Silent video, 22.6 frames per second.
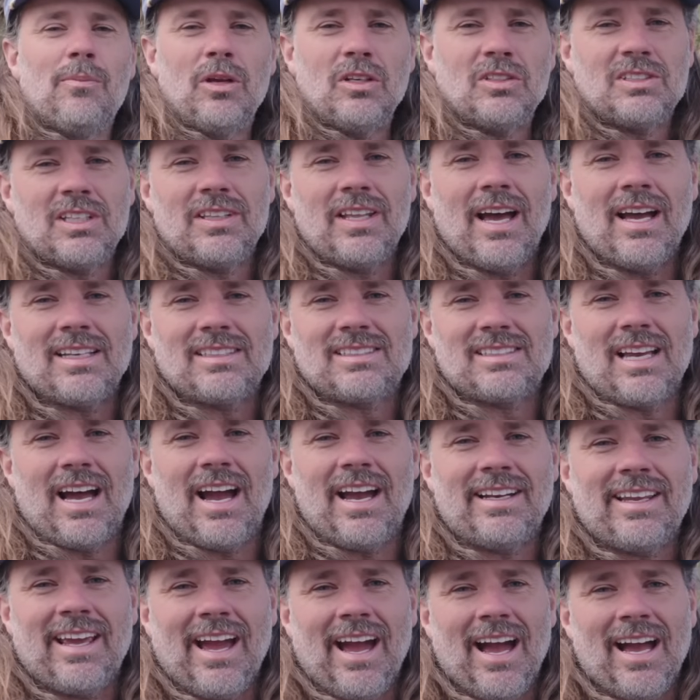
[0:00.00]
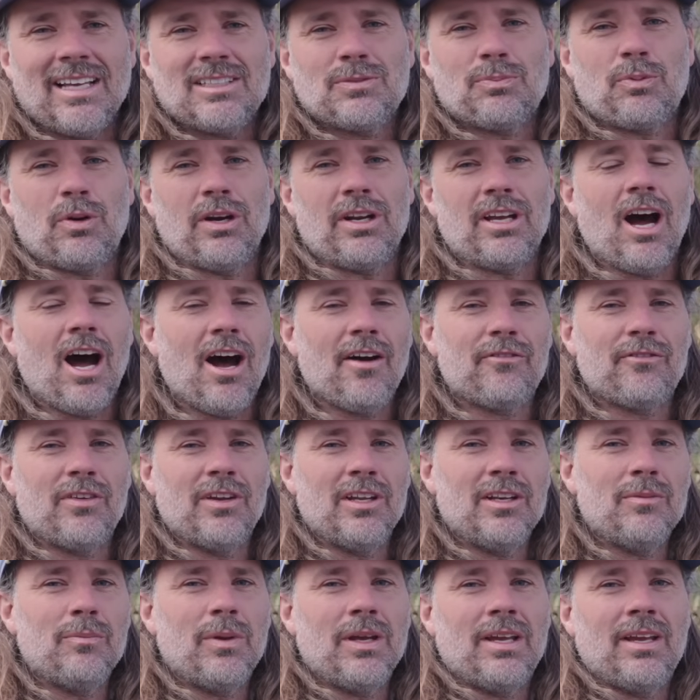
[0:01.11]
using that side cast pretty
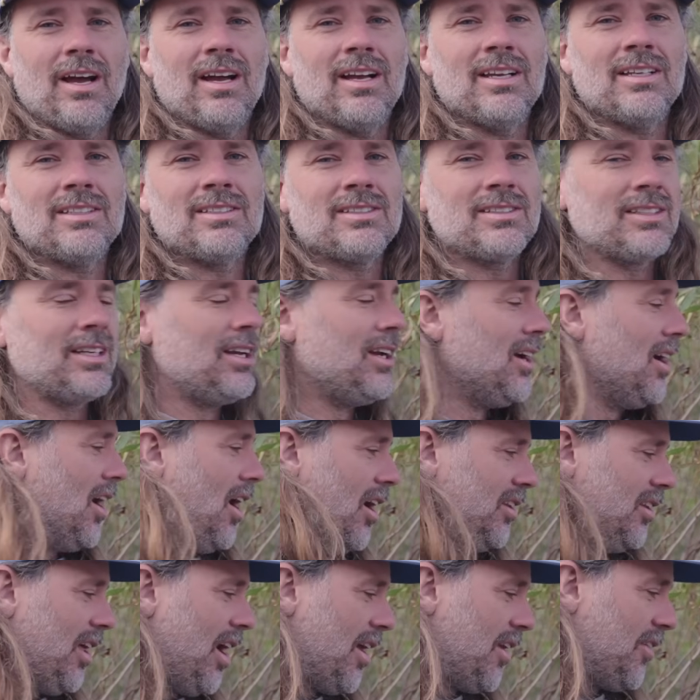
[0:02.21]
often because a lot